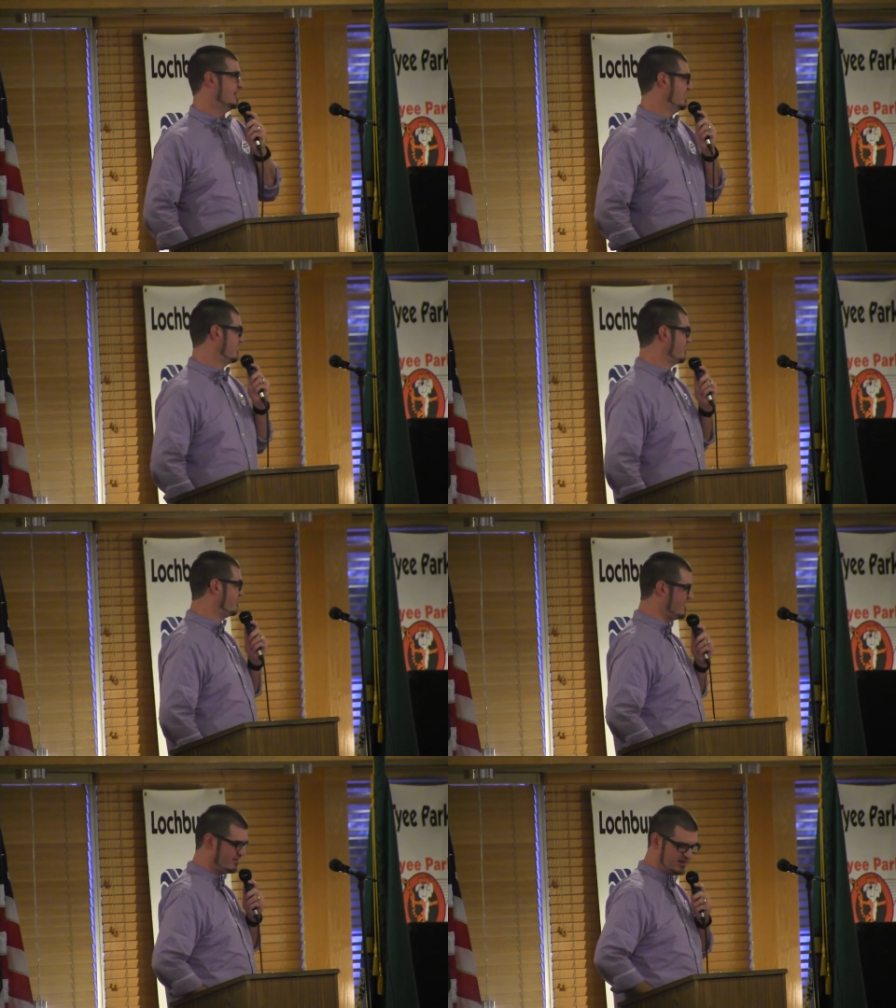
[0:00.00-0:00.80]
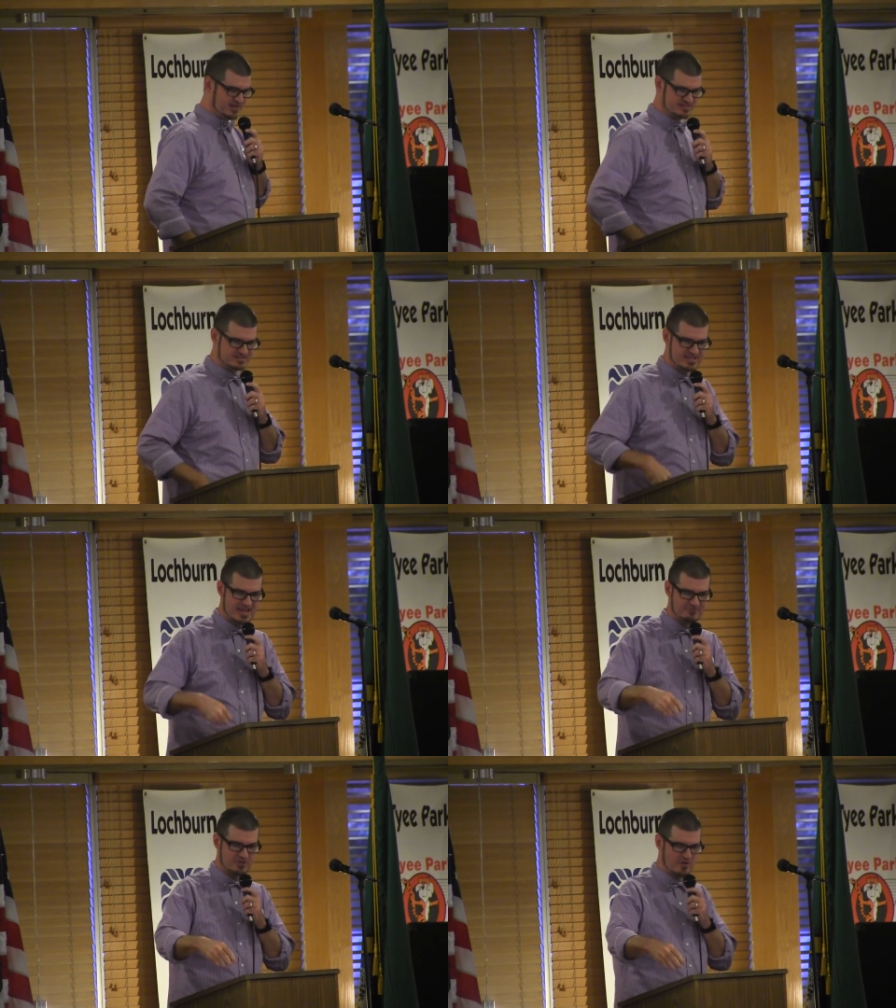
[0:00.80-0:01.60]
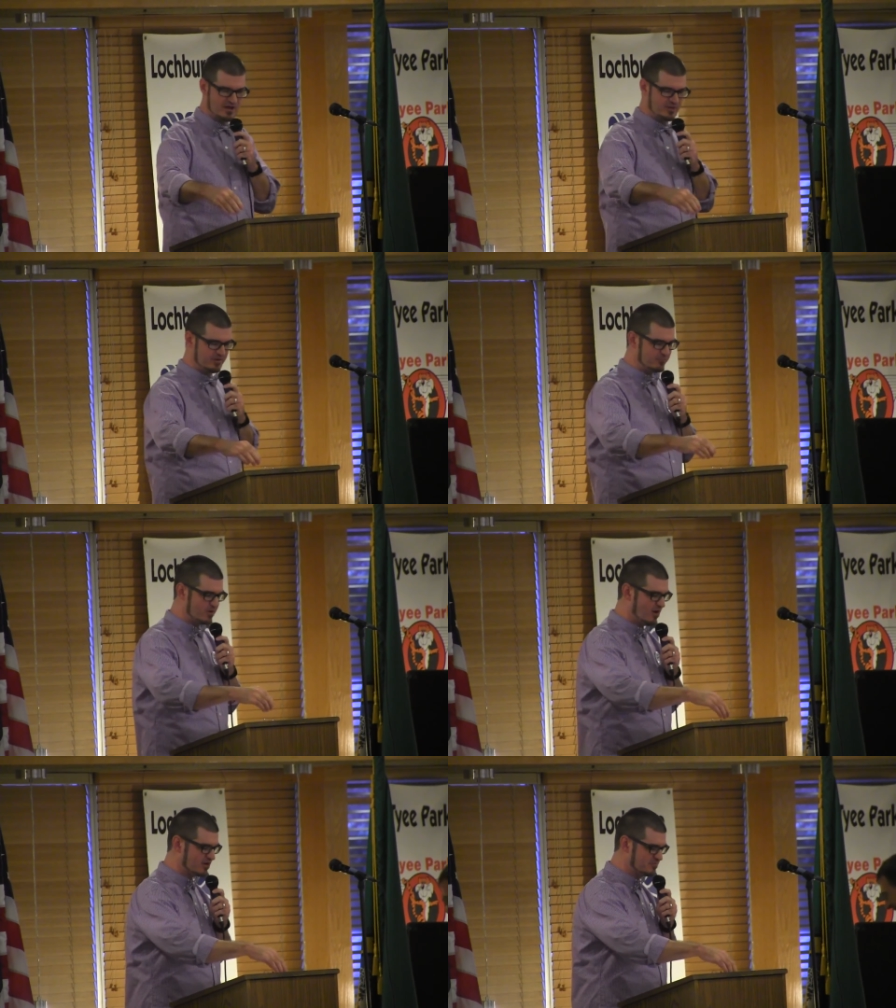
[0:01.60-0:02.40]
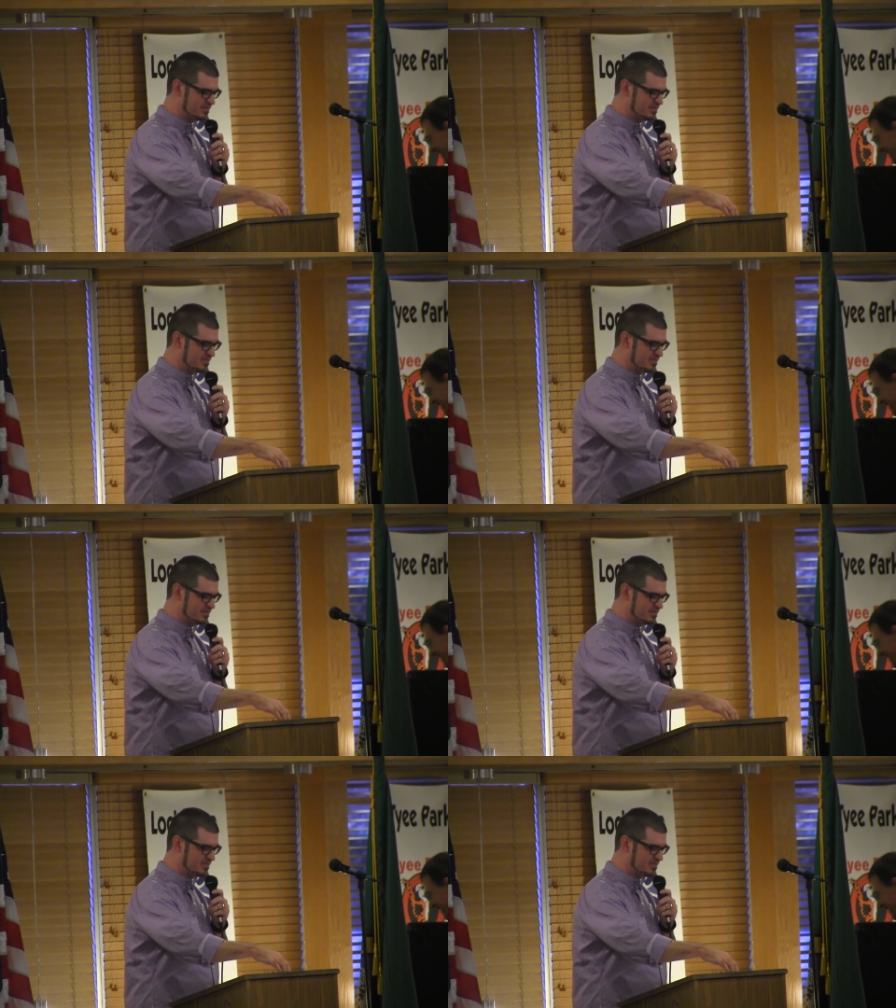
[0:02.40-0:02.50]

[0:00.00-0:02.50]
And there he is, Dave. Come on up, everybody. Welcome